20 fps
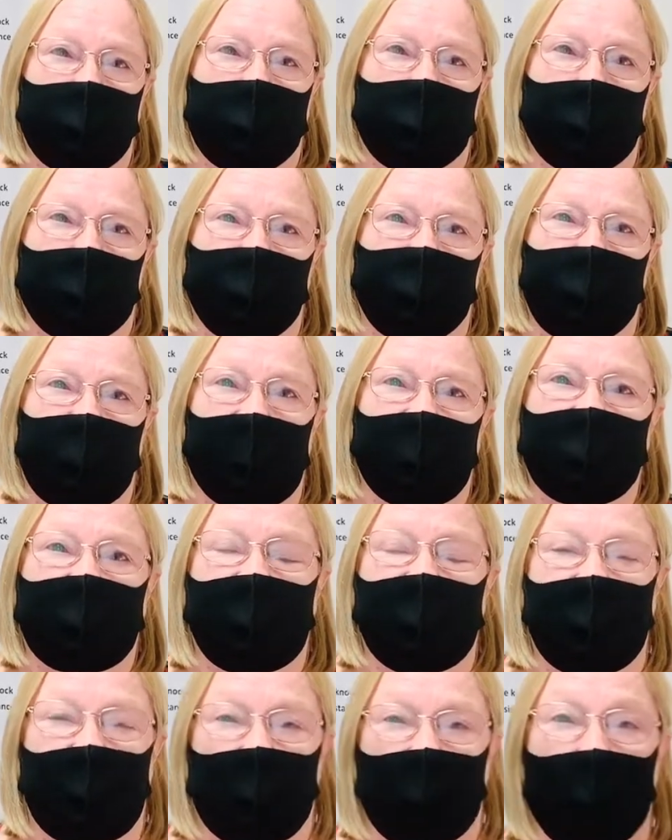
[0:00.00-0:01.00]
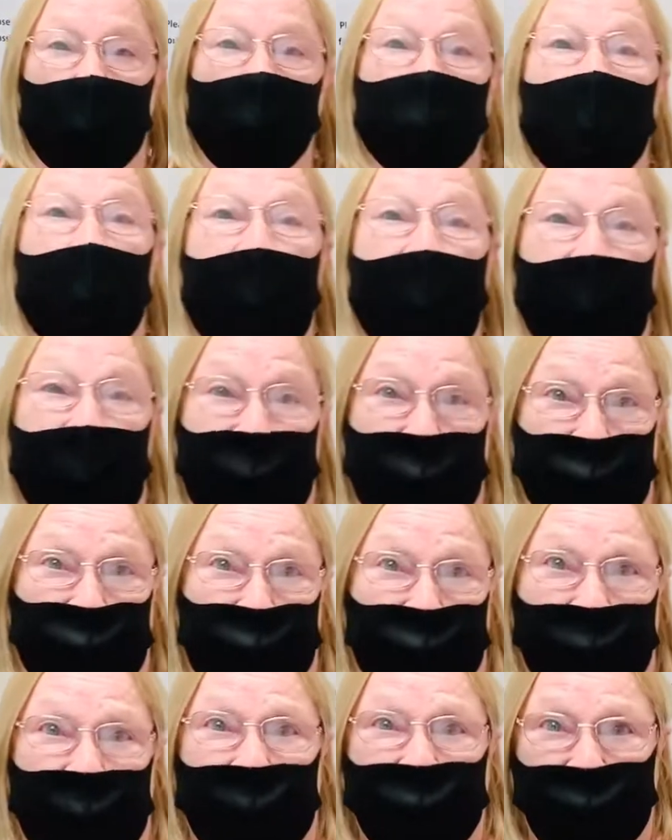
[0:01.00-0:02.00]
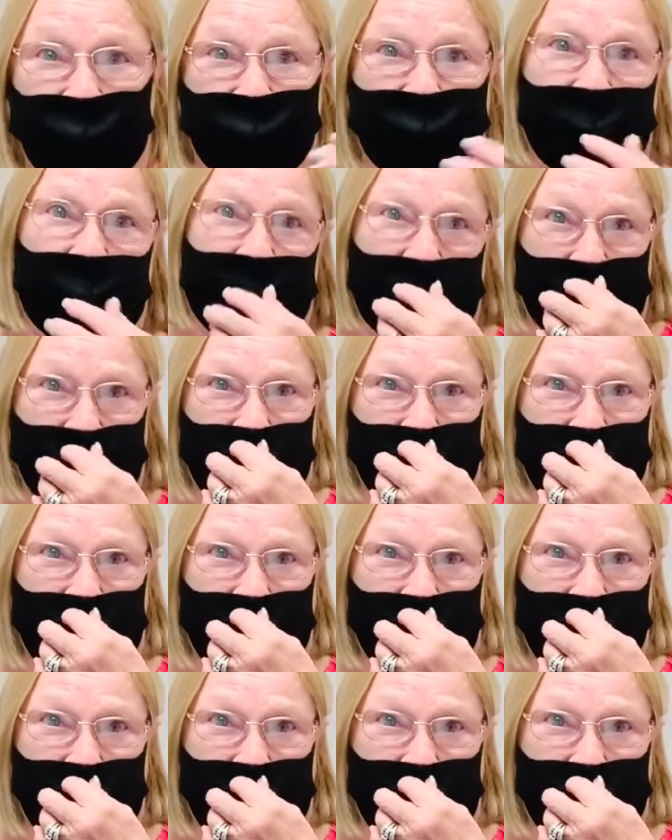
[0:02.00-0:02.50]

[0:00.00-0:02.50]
perfected in our minds, let's say.